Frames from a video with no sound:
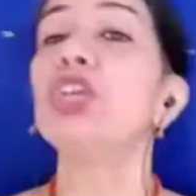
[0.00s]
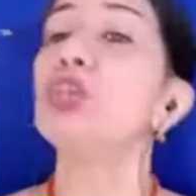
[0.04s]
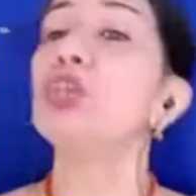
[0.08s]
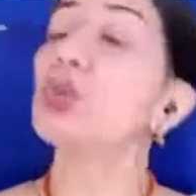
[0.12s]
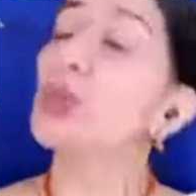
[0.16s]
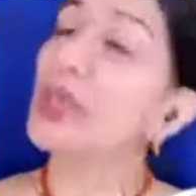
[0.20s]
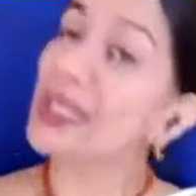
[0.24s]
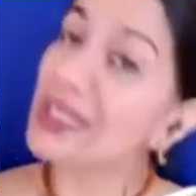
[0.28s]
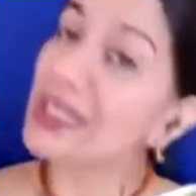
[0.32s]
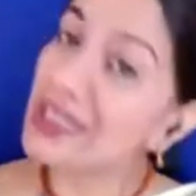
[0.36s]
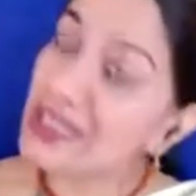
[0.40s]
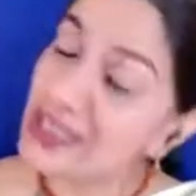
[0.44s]

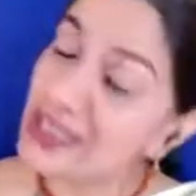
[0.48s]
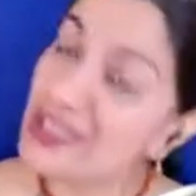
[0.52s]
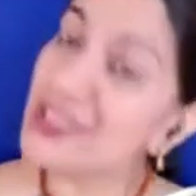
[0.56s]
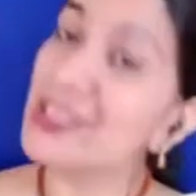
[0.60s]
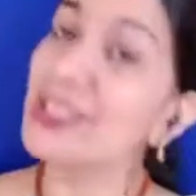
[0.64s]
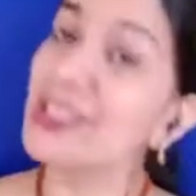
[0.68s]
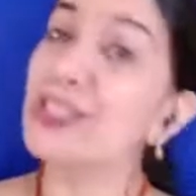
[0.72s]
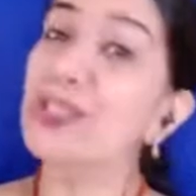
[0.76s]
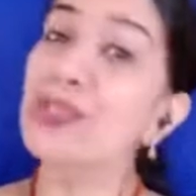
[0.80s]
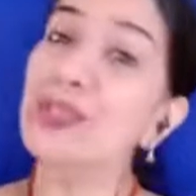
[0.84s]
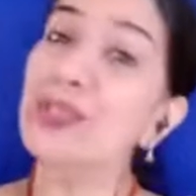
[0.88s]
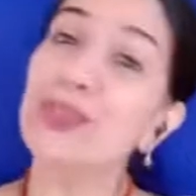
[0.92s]
You can
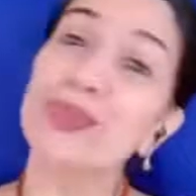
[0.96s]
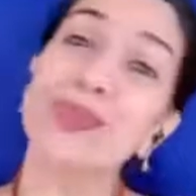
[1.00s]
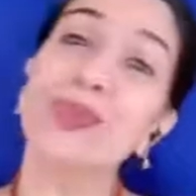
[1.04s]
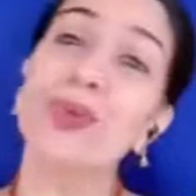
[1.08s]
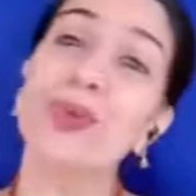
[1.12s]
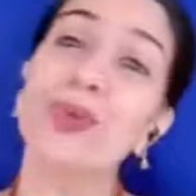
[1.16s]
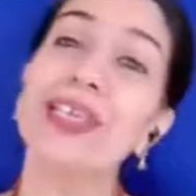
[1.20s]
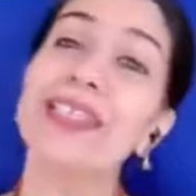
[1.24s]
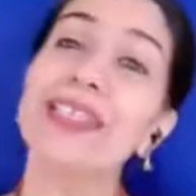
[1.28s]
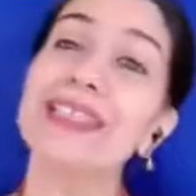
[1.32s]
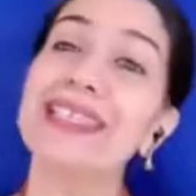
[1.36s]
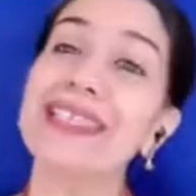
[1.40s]
continue
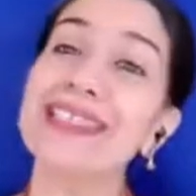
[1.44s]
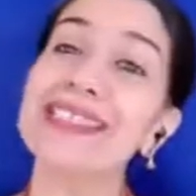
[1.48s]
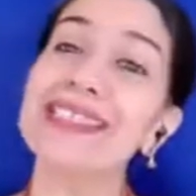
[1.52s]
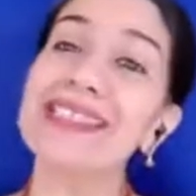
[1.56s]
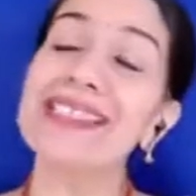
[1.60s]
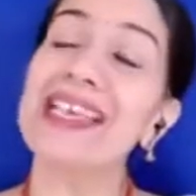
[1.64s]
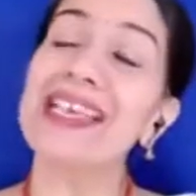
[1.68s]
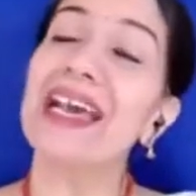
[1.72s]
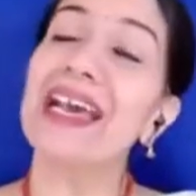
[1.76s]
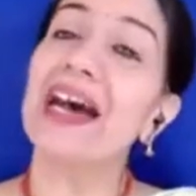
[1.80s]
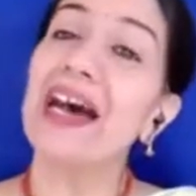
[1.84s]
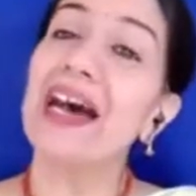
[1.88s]
doing
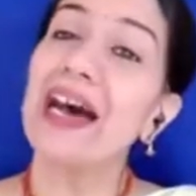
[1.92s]
this